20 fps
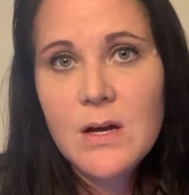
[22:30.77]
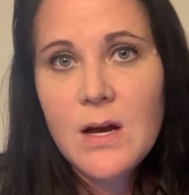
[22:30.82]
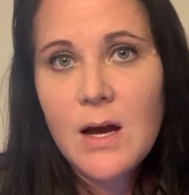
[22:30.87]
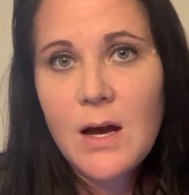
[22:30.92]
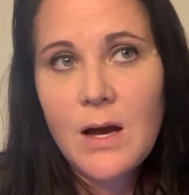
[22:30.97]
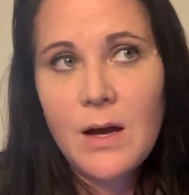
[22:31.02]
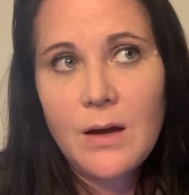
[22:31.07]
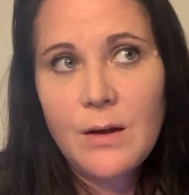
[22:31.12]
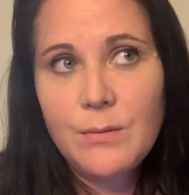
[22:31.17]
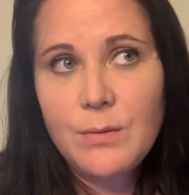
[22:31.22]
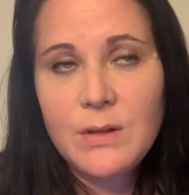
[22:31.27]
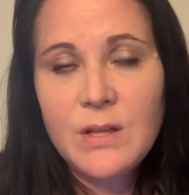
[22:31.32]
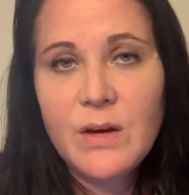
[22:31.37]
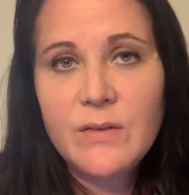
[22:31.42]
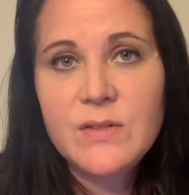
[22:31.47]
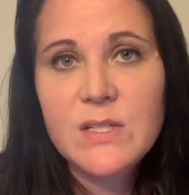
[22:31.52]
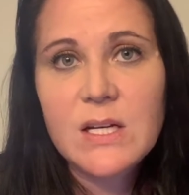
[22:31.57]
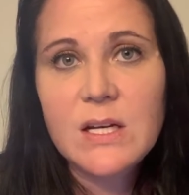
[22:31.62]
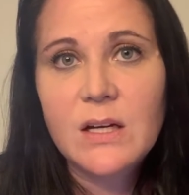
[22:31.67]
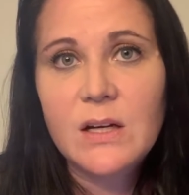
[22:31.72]
I would
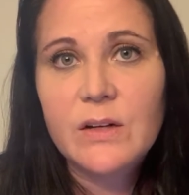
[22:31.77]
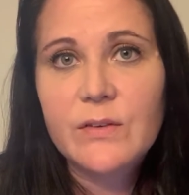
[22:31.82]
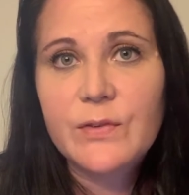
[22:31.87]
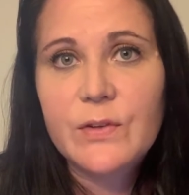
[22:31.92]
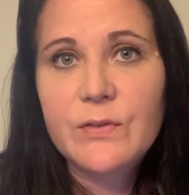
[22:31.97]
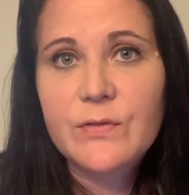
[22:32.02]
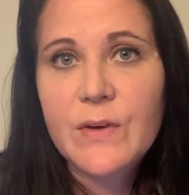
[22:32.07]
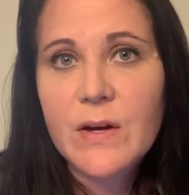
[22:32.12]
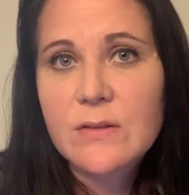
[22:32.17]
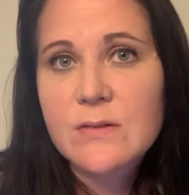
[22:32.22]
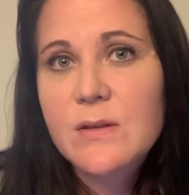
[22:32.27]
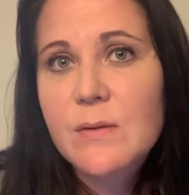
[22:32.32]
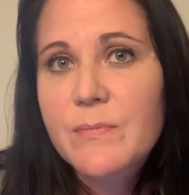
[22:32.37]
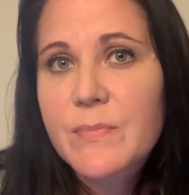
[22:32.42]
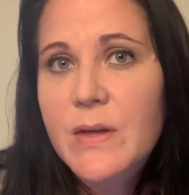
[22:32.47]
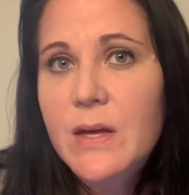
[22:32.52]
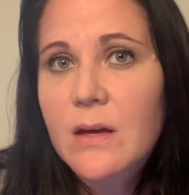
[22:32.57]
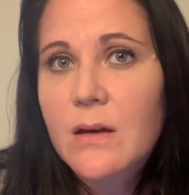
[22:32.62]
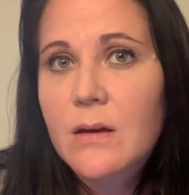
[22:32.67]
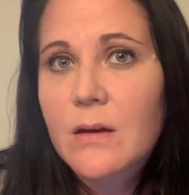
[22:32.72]
love to hear if you found
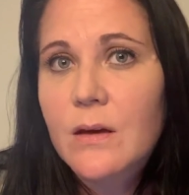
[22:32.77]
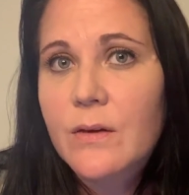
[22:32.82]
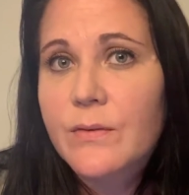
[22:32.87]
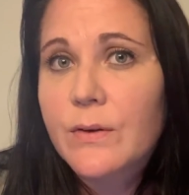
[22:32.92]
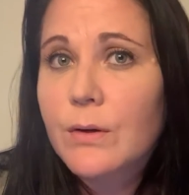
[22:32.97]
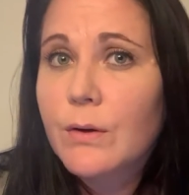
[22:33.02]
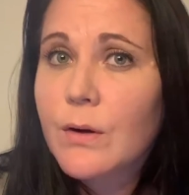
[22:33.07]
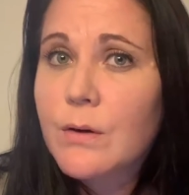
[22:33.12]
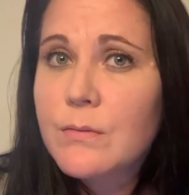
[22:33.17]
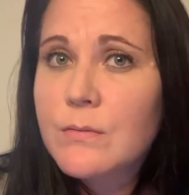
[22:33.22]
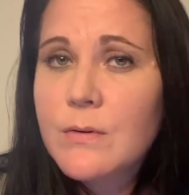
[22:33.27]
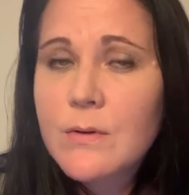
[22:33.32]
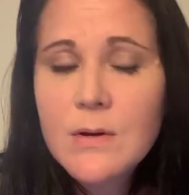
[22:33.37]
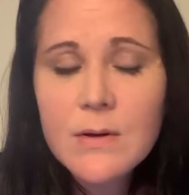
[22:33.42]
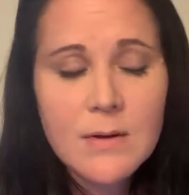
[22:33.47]
something of your own.